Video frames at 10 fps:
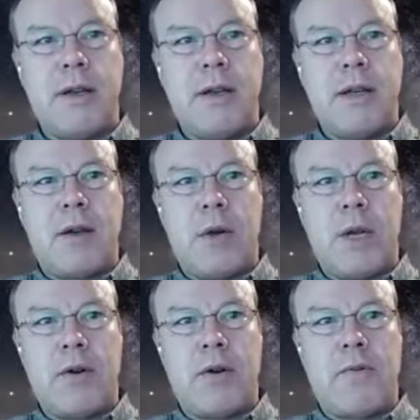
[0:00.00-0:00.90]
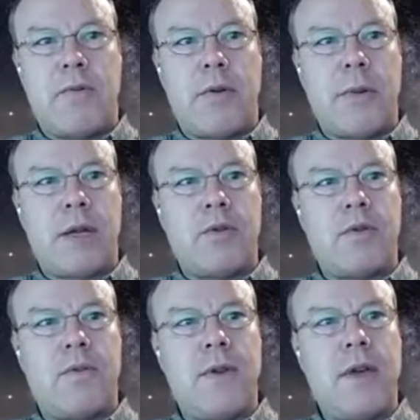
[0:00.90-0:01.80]
equator for a
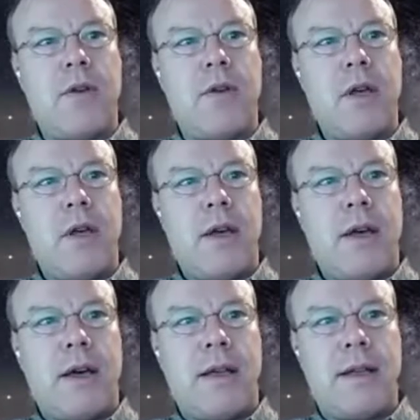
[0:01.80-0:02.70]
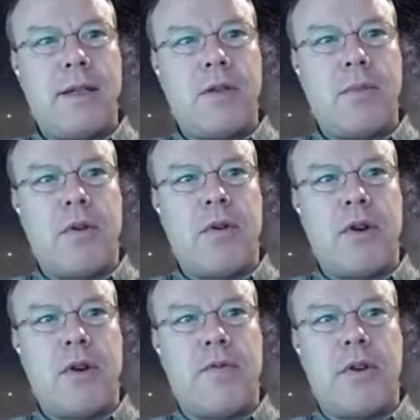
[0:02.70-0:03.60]
microsphere, and at the
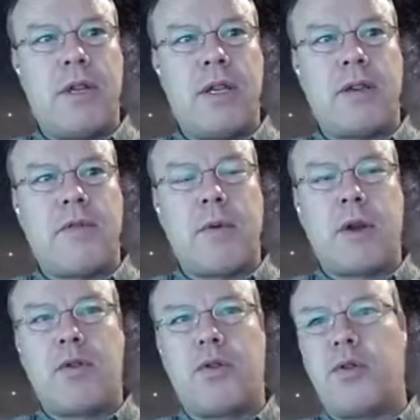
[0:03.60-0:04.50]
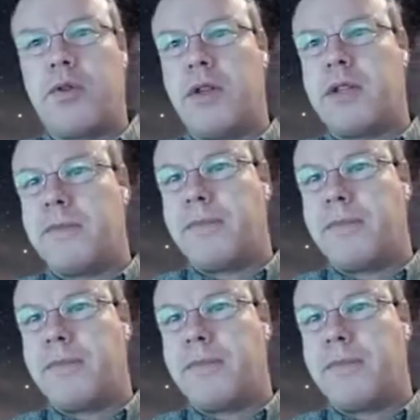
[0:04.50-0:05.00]
periphery of a disc of microtoroids.